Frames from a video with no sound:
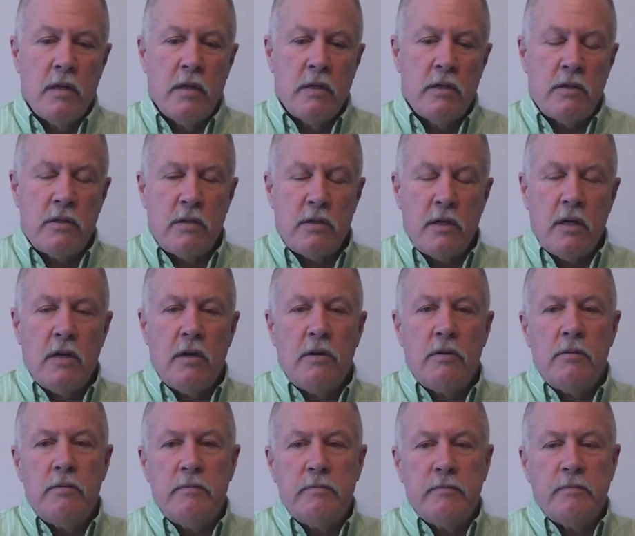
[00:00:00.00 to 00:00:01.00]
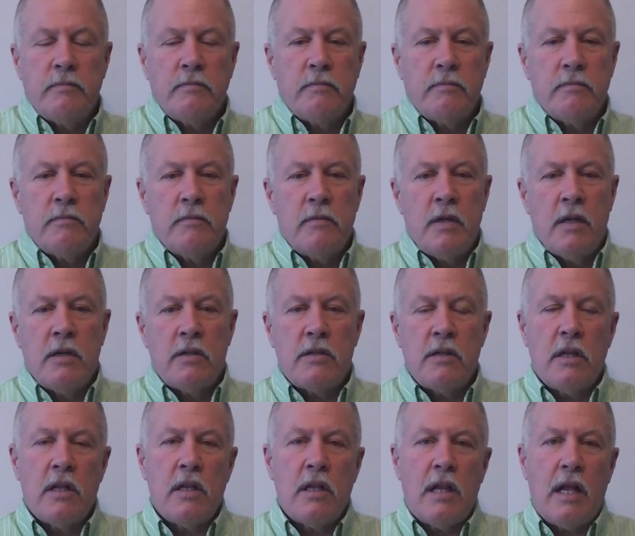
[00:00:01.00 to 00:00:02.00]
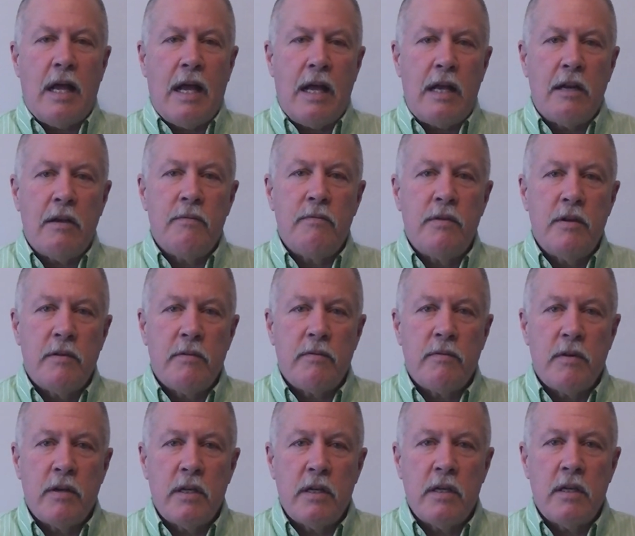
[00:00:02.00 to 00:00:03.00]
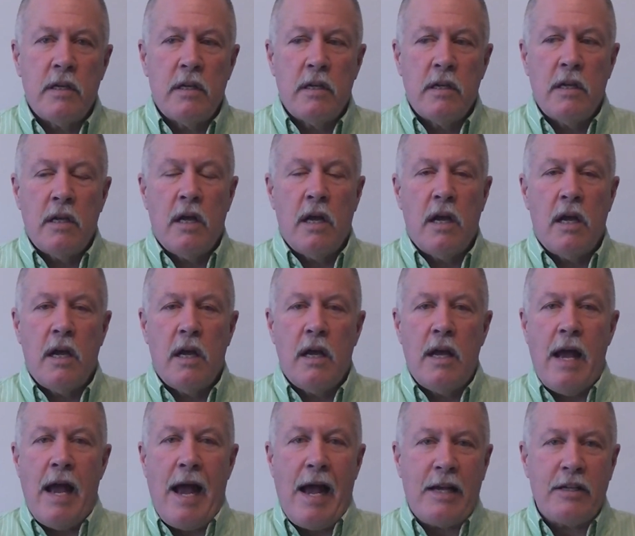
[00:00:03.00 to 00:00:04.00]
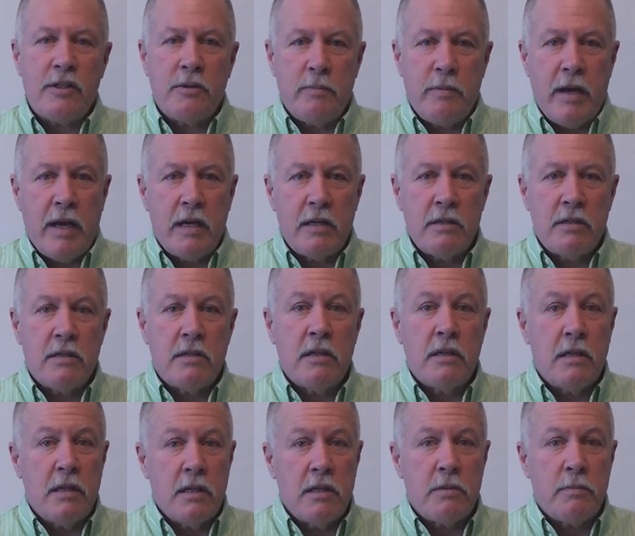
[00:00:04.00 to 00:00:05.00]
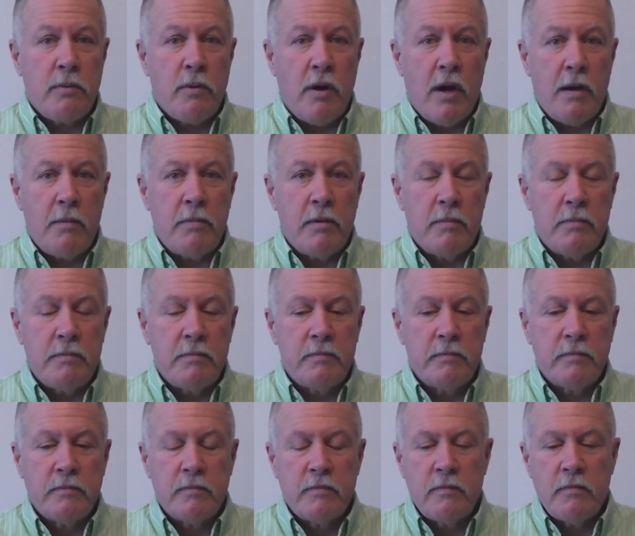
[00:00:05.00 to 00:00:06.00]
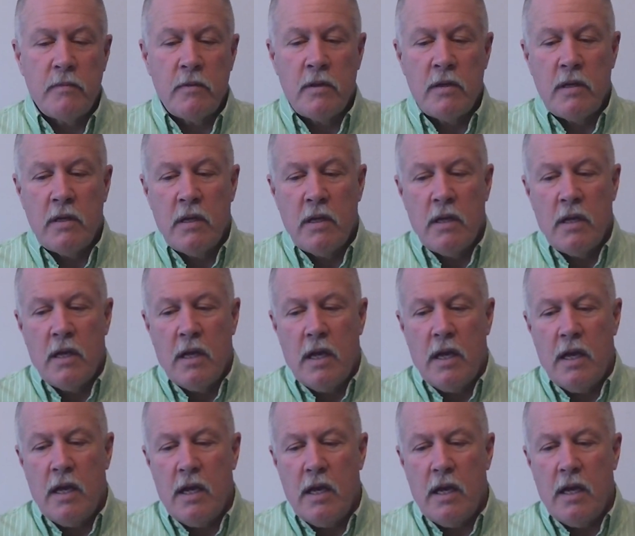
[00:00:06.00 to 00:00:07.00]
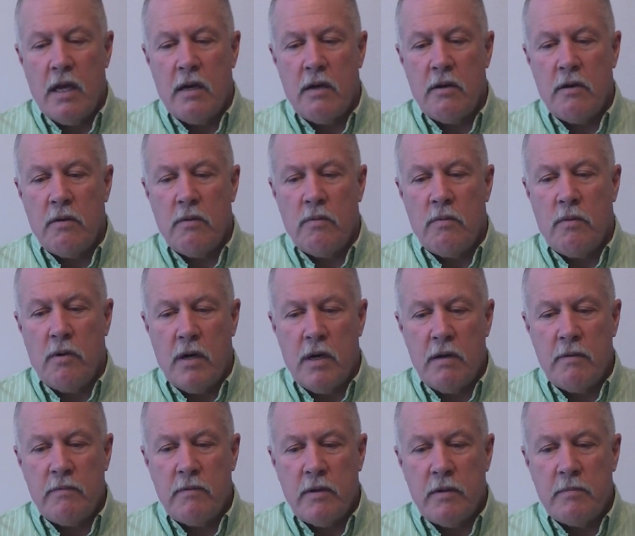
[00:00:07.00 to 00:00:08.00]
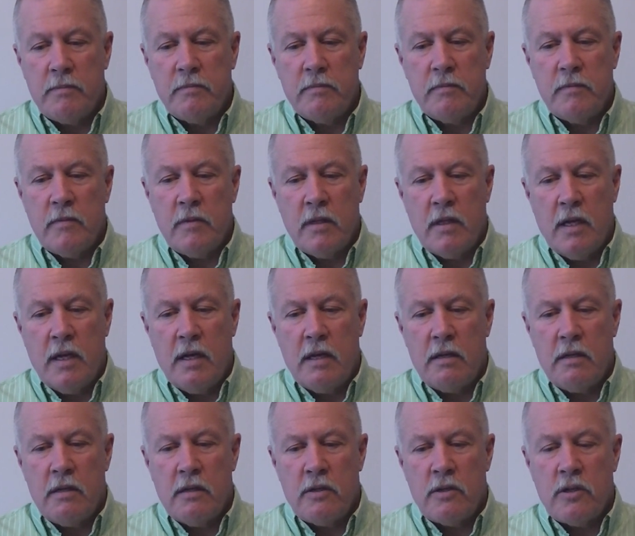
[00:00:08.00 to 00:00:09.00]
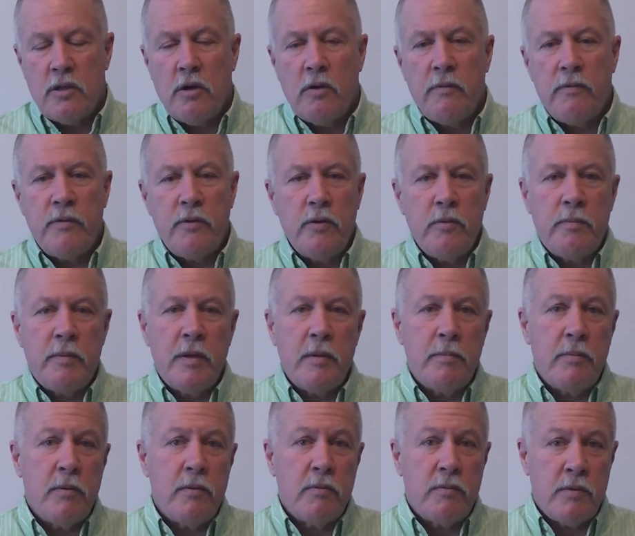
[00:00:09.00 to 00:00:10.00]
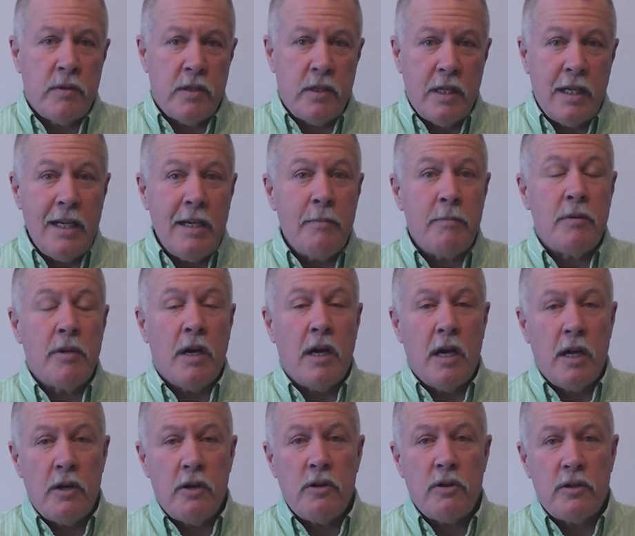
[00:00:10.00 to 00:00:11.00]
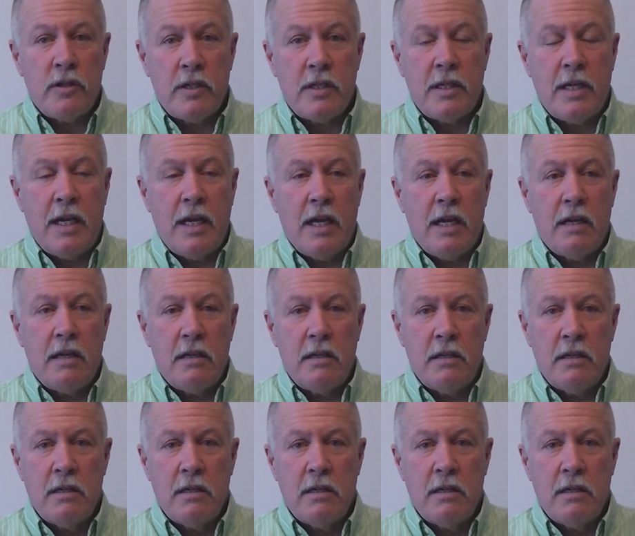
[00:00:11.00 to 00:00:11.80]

So there's a lot of different aspects to this problem. And one of them that so few people seem to understand